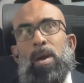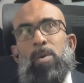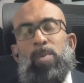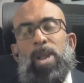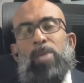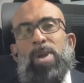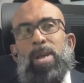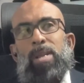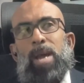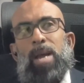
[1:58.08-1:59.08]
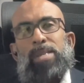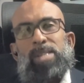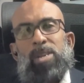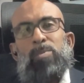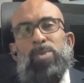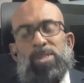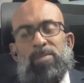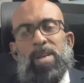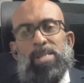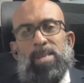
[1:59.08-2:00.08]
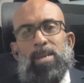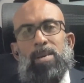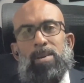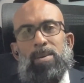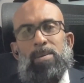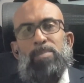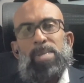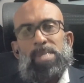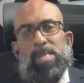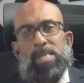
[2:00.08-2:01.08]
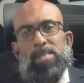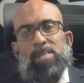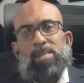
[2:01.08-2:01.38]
When I recognized that it was affecting business.